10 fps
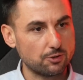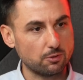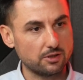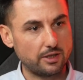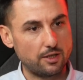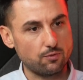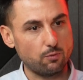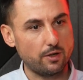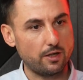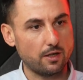to a stage
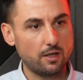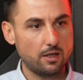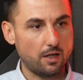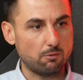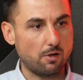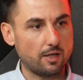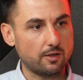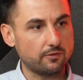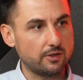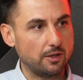where a lot
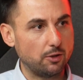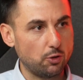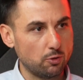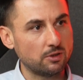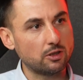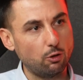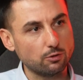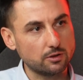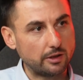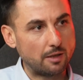of the human
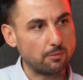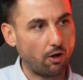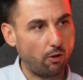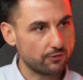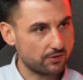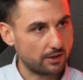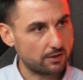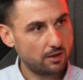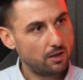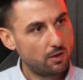cost can be offset
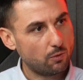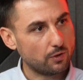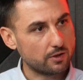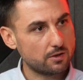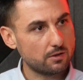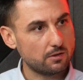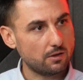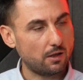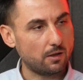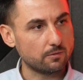with
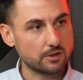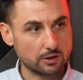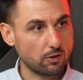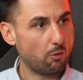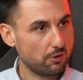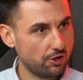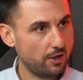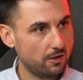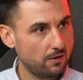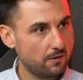technology,
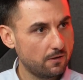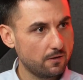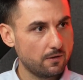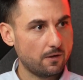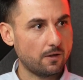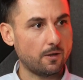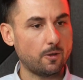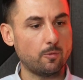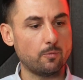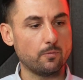
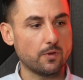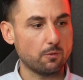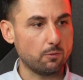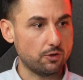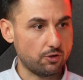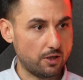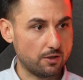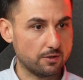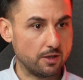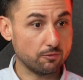which
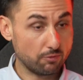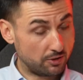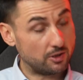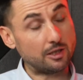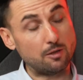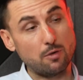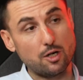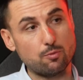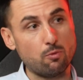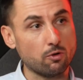is intrinsically
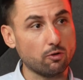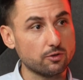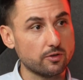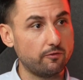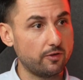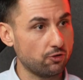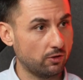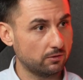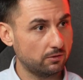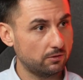much more cost
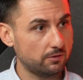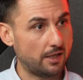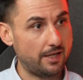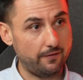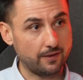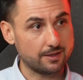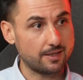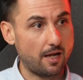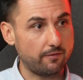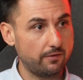efficient than having
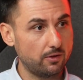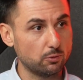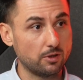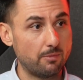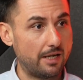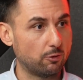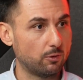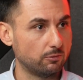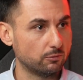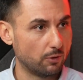staff do the
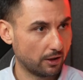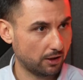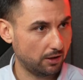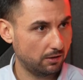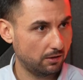manual work.